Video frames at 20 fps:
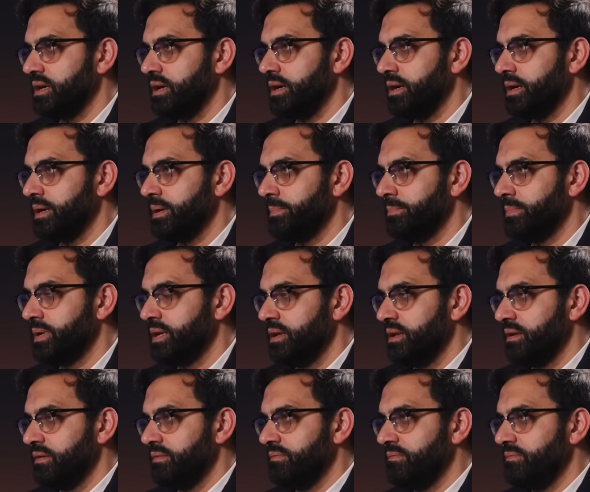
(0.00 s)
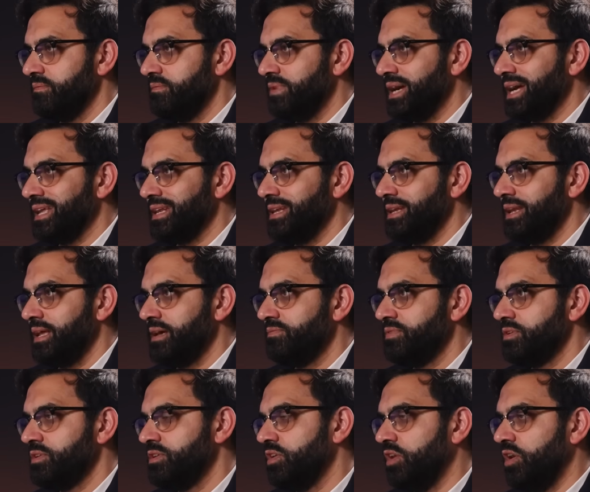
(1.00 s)
That
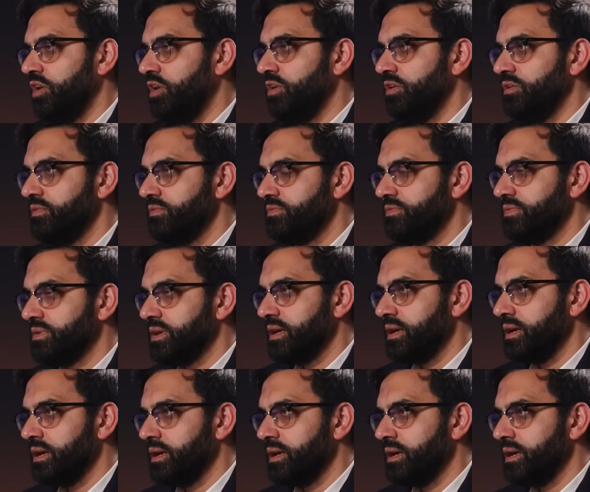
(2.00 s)
level of